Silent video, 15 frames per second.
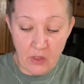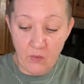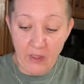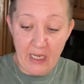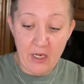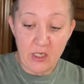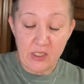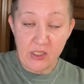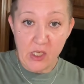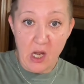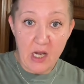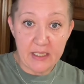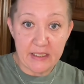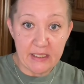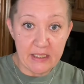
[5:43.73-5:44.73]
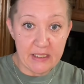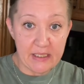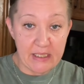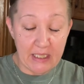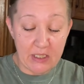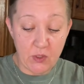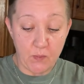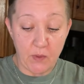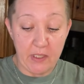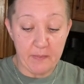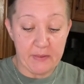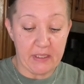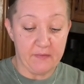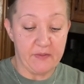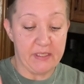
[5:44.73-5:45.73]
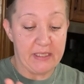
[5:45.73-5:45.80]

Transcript: We got our sauce, 6 ribs of